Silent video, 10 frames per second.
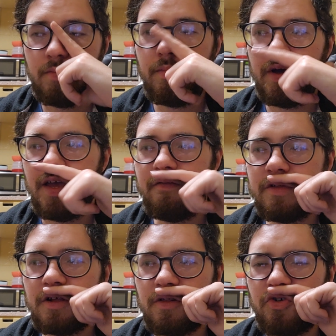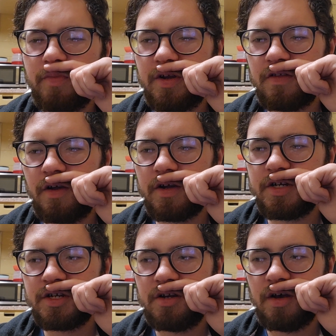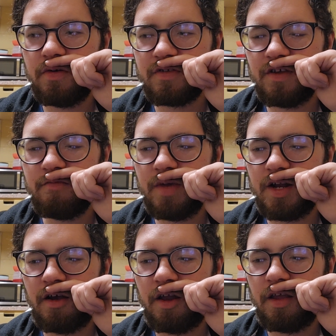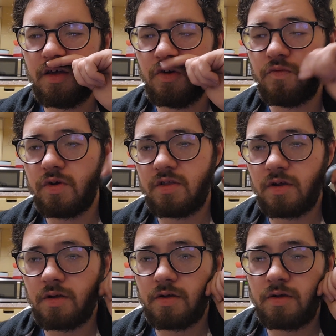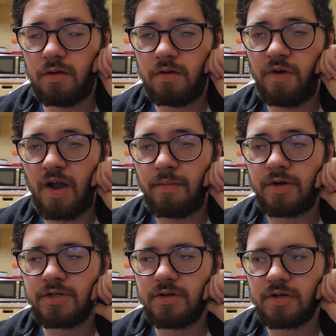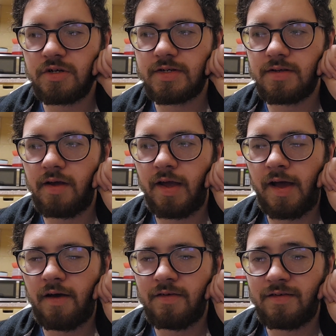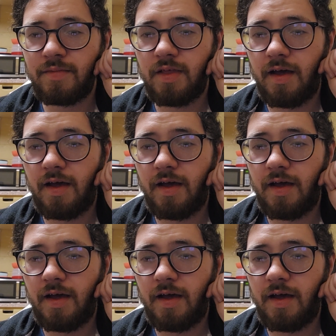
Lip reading: but even the little bit of Turkish I know, it's given me an idea of what the grammar structure is like, how some of the